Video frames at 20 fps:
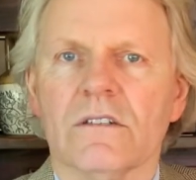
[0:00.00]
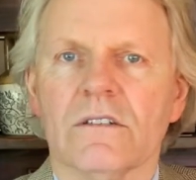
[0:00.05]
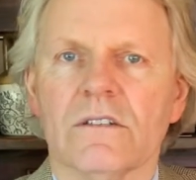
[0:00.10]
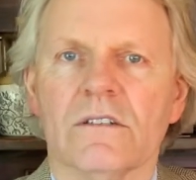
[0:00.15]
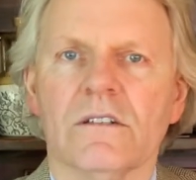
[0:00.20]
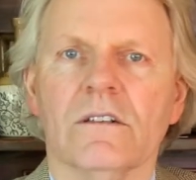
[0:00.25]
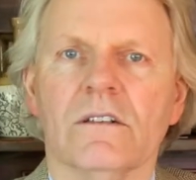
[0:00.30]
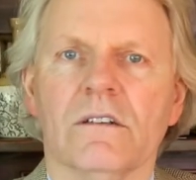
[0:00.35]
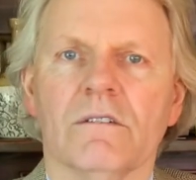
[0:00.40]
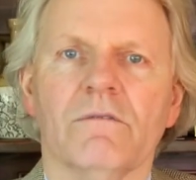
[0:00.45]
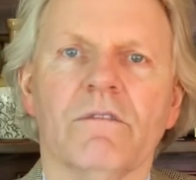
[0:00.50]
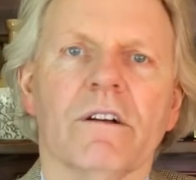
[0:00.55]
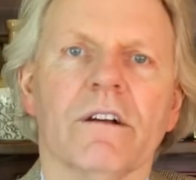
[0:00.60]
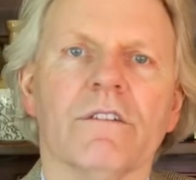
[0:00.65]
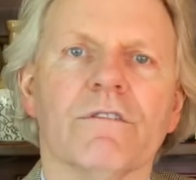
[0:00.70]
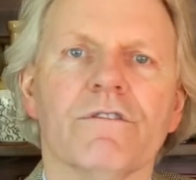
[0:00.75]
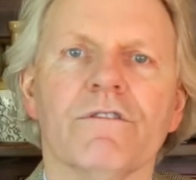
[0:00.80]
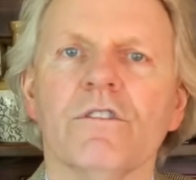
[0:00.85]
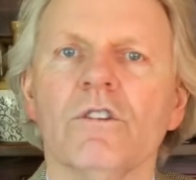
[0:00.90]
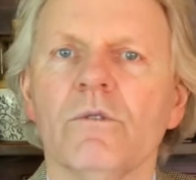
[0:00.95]
It's still a
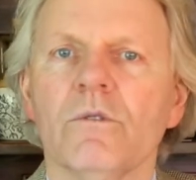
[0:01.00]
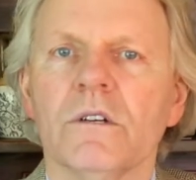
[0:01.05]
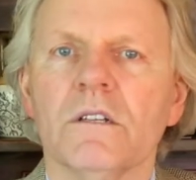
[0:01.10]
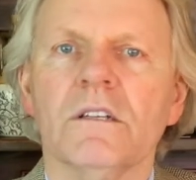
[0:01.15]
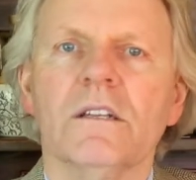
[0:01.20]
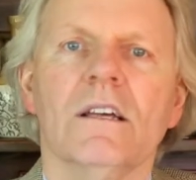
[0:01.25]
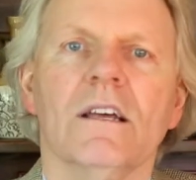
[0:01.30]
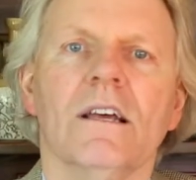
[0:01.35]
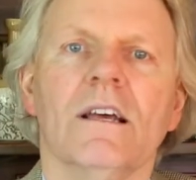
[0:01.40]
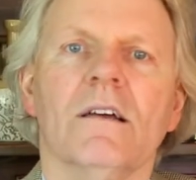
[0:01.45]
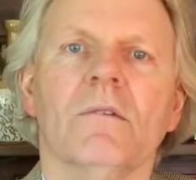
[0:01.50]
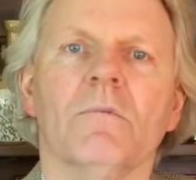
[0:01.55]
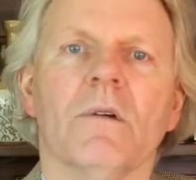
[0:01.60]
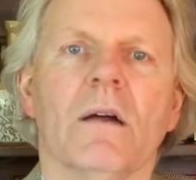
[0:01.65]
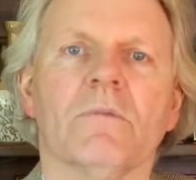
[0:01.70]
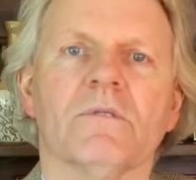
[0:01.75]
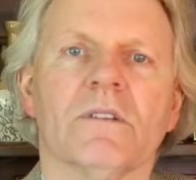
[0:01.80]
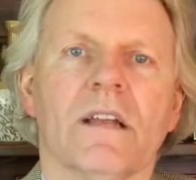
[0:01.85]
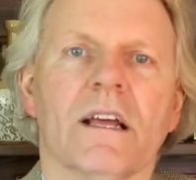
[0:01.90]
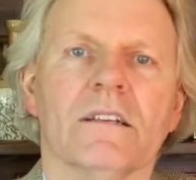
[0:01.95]
very fluid,
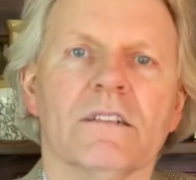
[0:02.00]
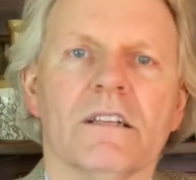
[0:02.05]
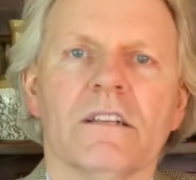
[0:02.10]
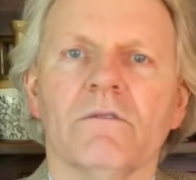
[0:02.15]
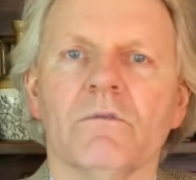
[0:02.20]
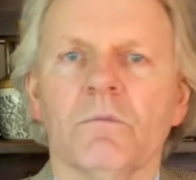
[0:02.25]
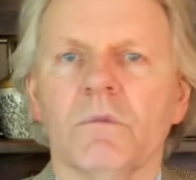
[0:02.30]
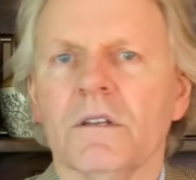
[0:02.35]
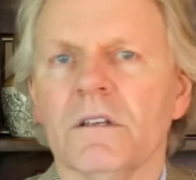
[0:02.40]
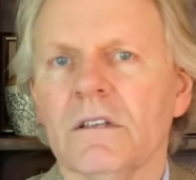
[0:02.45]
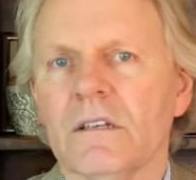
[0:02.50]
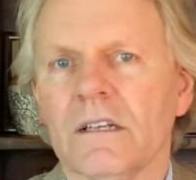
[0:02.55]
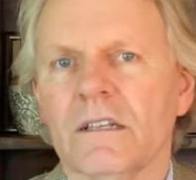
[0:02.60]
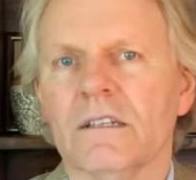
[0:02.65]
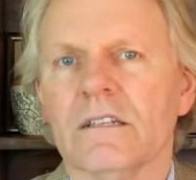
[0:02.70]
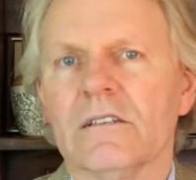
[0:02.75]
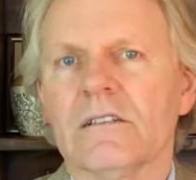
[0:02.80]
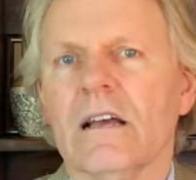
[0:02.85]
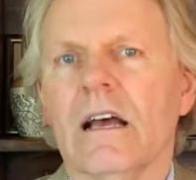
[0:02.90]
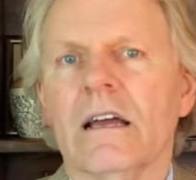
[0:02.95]
perhaps it hasn't even been
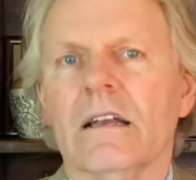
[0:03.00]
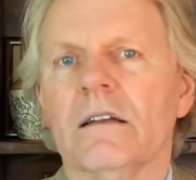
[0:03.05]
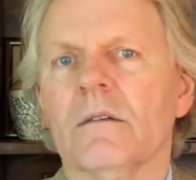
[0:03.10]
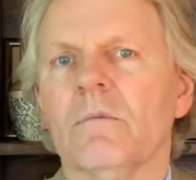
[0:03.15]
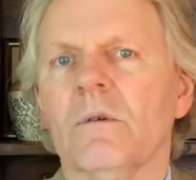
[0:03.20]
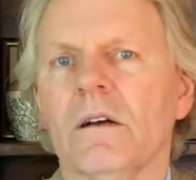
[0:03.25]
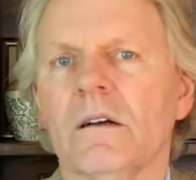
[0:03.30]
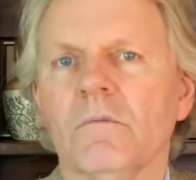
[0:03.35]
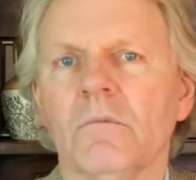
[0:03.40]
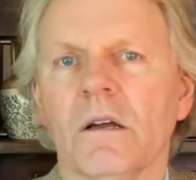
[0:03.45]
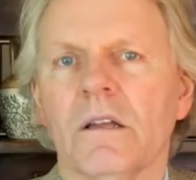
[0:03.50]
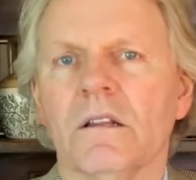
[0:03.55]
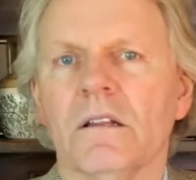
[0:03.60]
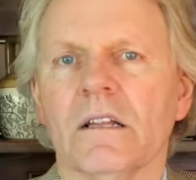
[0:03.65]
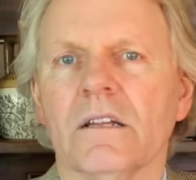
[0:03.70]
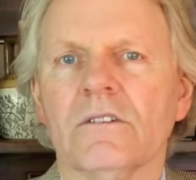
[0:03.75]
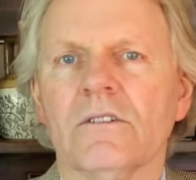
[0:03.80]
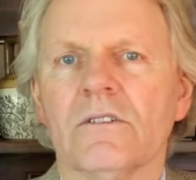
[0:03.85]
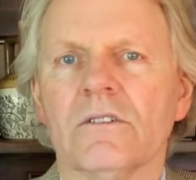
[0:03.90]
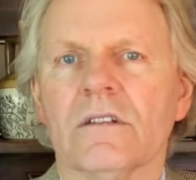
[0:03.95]
decided upon by the
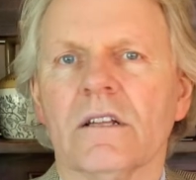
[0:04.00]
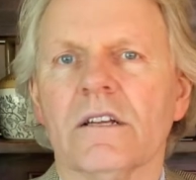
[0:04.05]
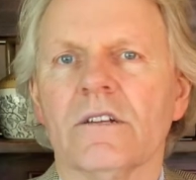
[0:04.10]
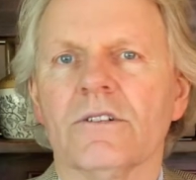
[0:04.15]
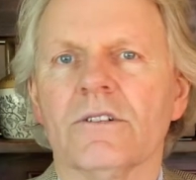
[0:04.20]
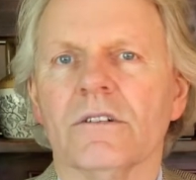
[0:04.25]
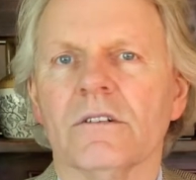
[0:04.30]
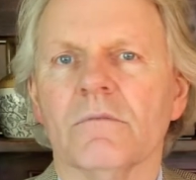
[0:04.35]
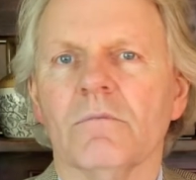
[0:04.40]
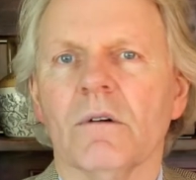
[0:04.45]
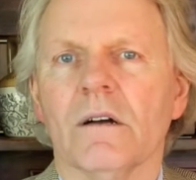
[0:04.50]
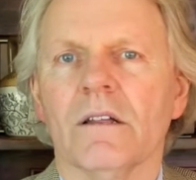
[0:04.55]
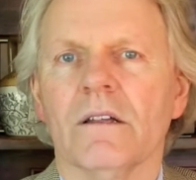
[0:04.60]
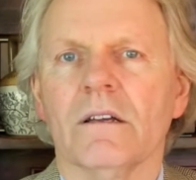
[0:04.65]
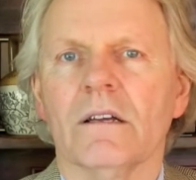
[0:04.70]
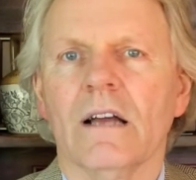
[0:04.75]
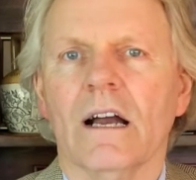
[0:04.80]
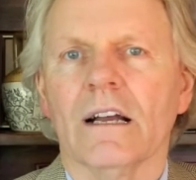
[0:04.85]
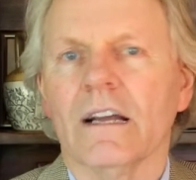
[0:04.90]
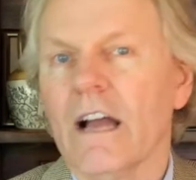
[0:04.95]
legislature or
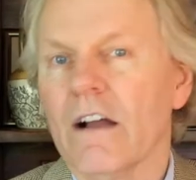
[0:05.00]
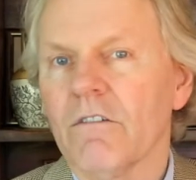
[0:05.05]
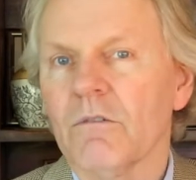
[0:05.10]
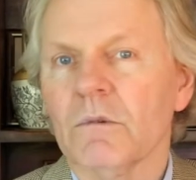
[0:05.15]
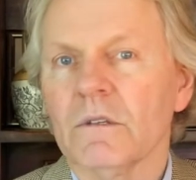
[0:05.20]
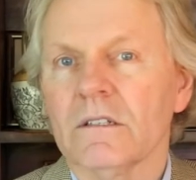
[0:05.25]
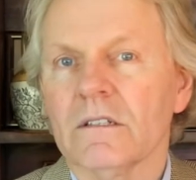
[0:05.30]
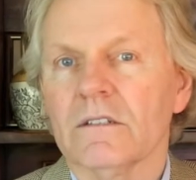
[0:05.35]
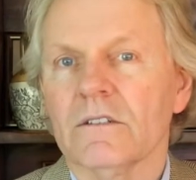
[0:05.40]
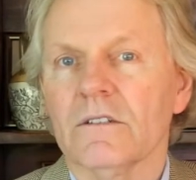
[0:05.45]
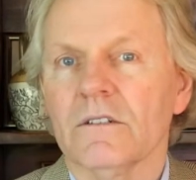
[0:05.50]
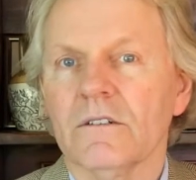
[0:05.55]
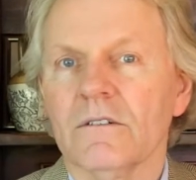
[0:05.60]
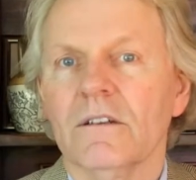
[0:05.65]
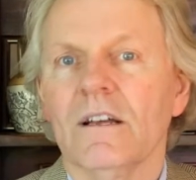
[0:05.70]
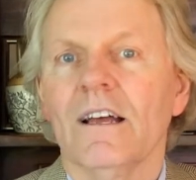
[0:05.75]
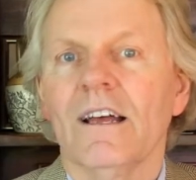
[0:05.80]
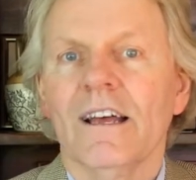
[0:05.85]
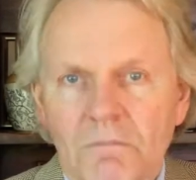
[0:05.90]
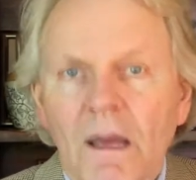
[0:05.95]
by a government
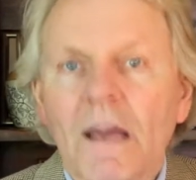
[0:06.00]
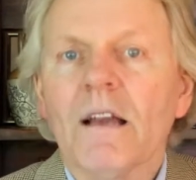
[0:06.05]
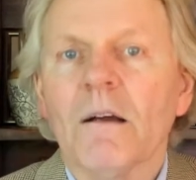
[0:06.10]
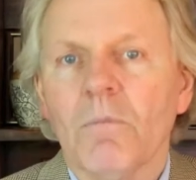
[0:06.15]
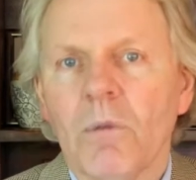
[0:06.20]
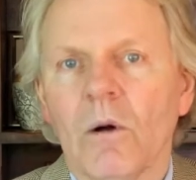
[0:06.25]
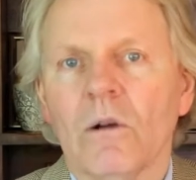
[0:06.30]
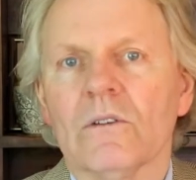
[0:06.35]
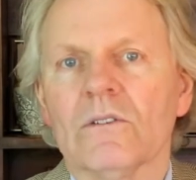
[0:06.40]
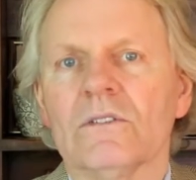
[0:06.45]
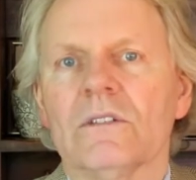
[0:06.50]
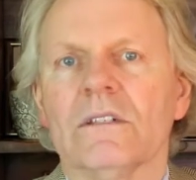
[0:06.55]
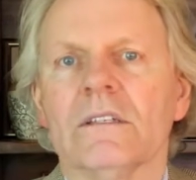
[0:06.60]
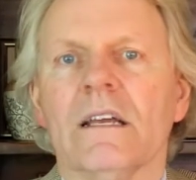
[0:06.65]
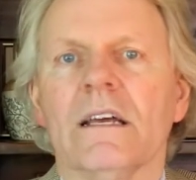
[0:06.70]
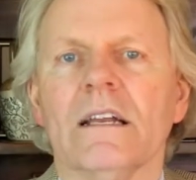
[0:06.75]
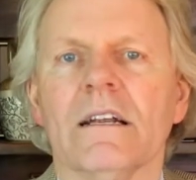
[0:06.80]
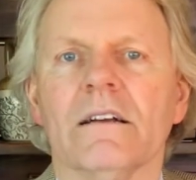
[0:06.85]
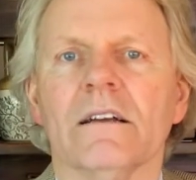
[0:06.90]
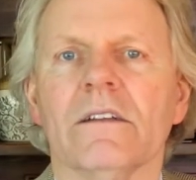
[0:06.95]
to make a policy in
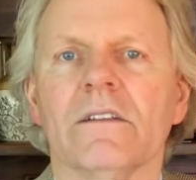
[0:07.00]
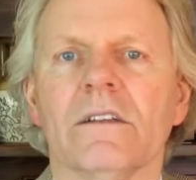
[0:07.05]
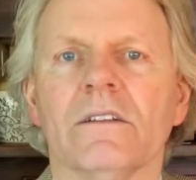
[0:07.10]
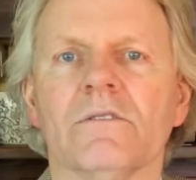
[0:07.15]
that area.